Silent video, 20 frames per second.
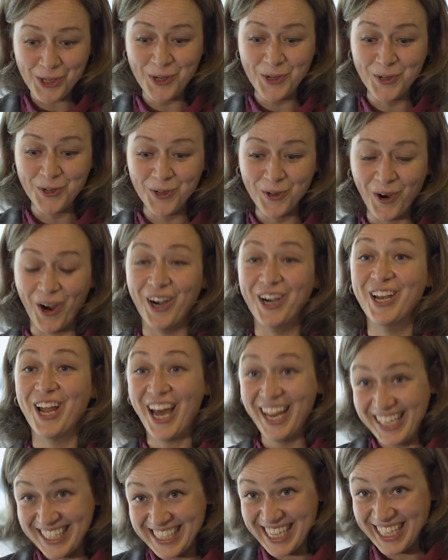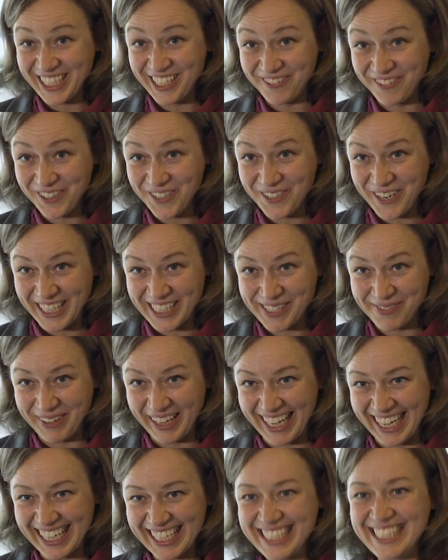who are not intended for
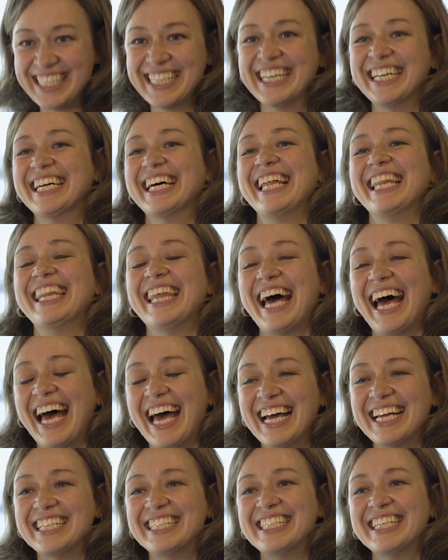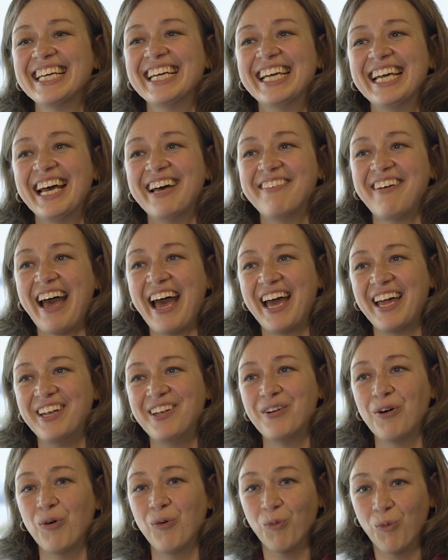transplant, that have
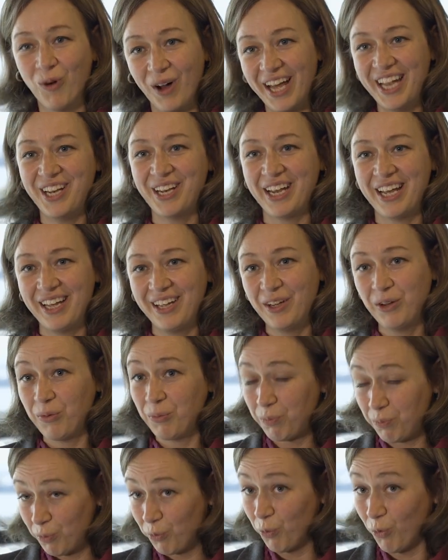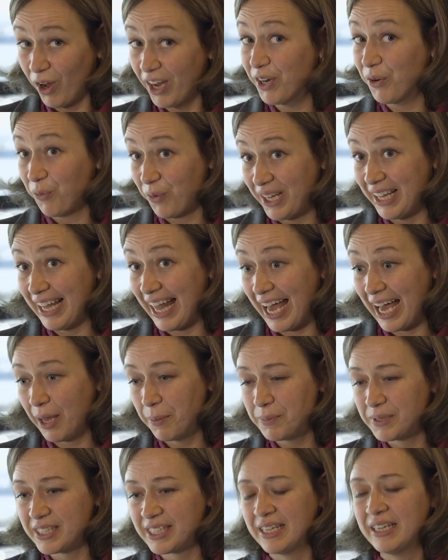had one
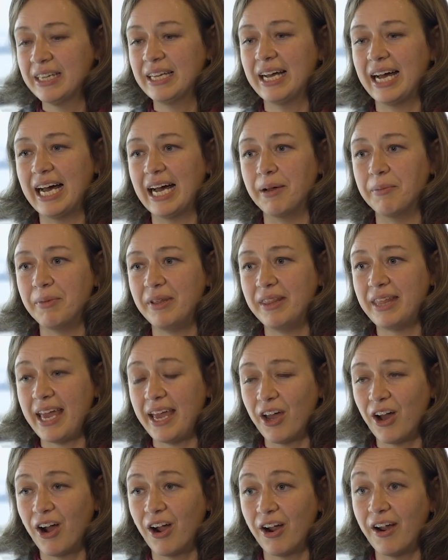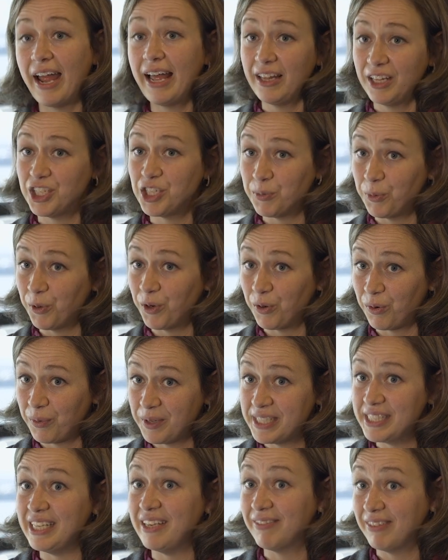relapse, they are eligible to
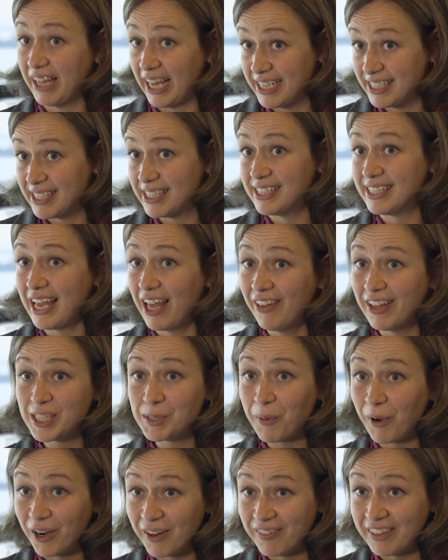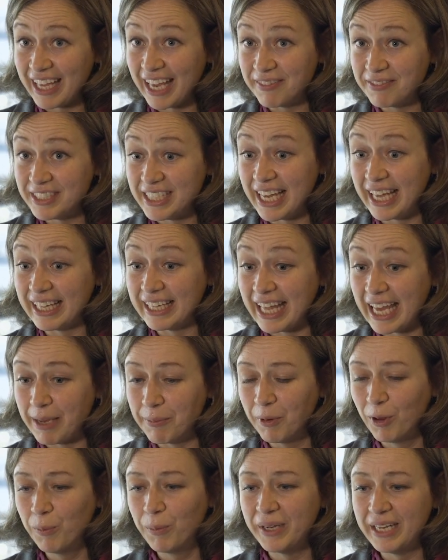receive liso-cel. That's part of the FDA
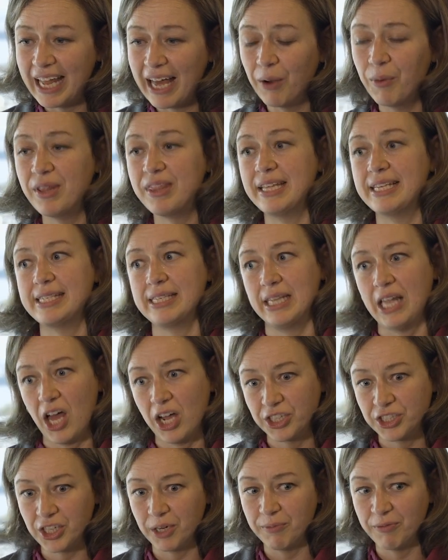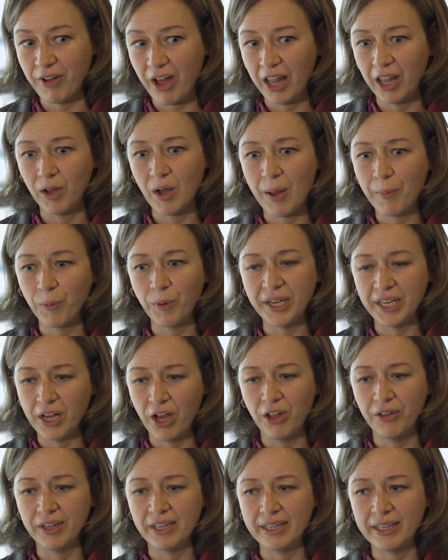label, but now with this long-term follow-up, we
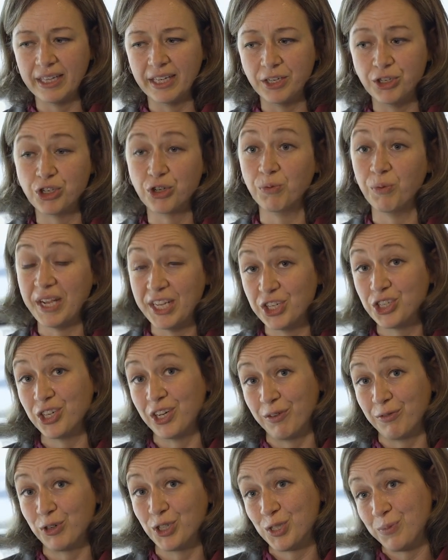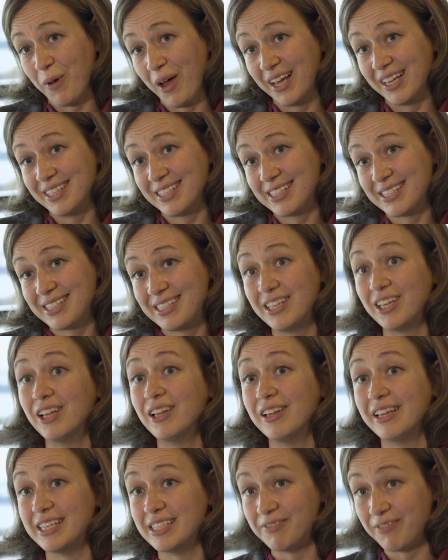know that the duration of response
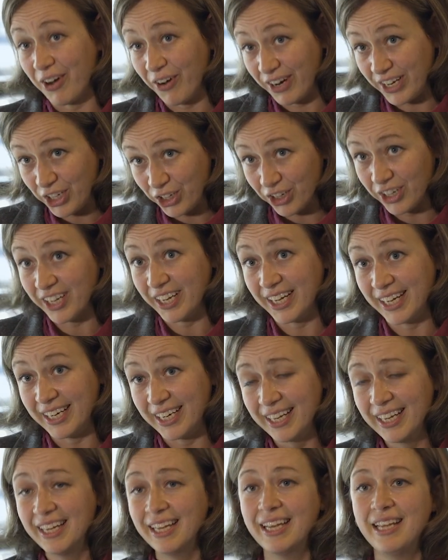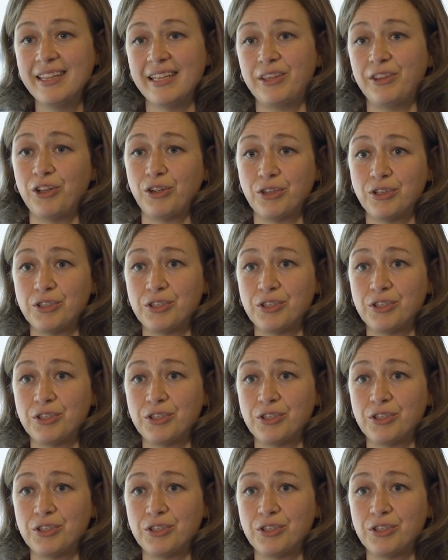still is very good, that